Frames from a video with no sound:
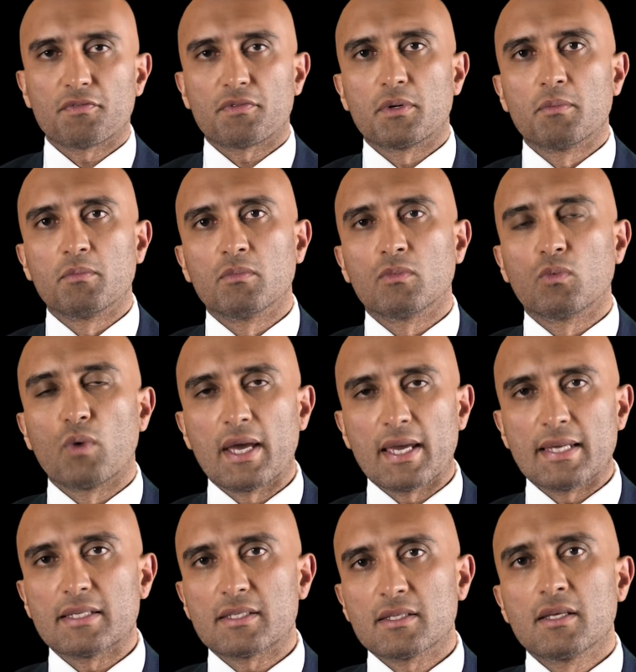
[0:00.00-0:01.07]
from
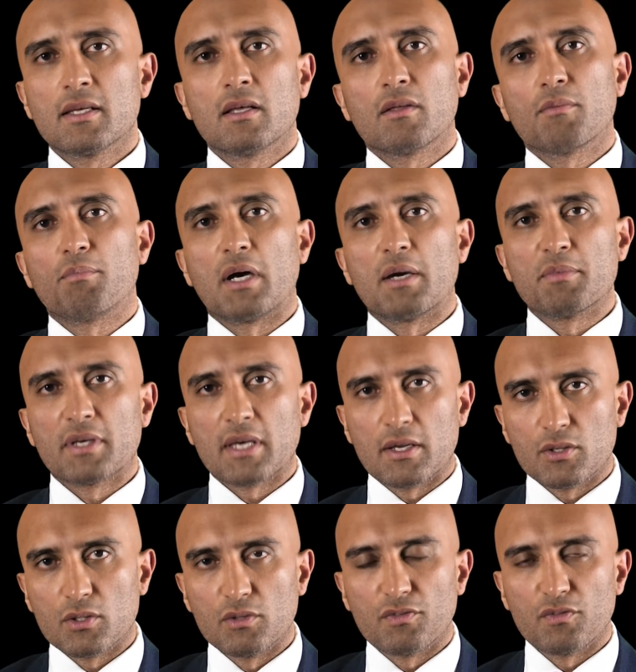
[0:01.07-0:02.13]
weight,
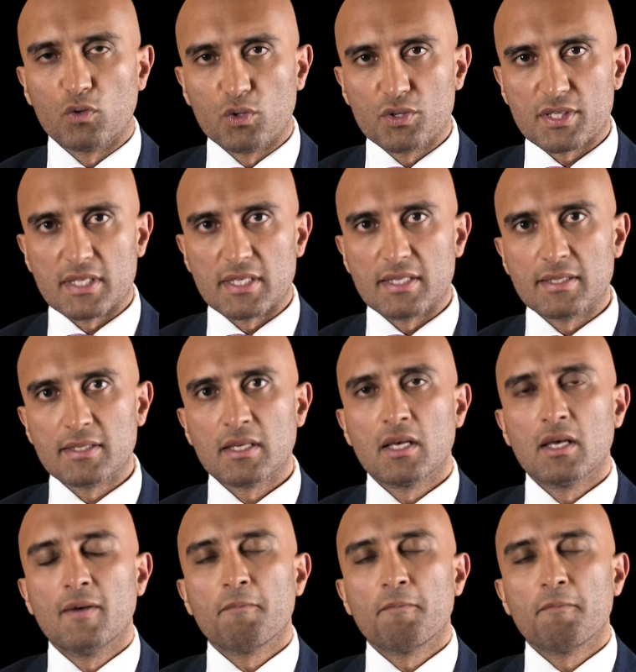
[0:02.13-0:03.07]
biomechanical forces,